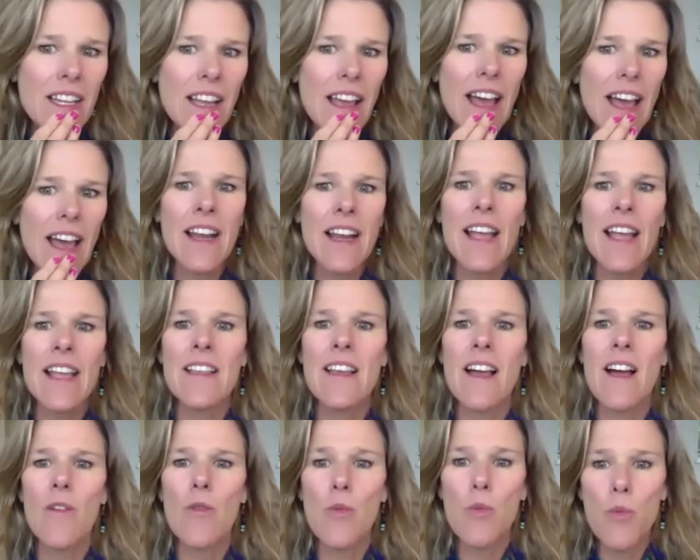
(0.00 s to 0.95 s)
And I
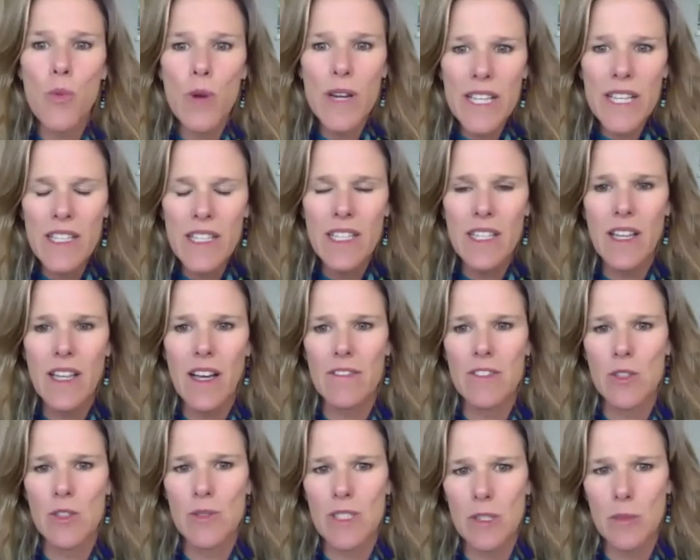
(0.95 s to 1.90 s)
really love
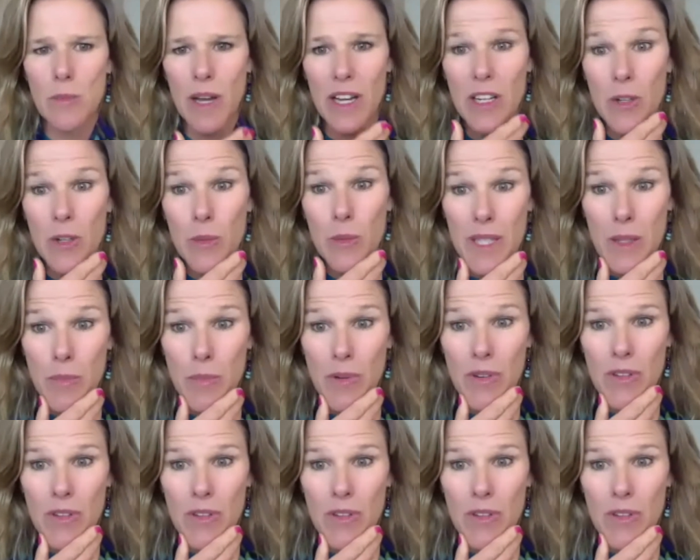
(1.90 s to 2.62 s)
to inspire people.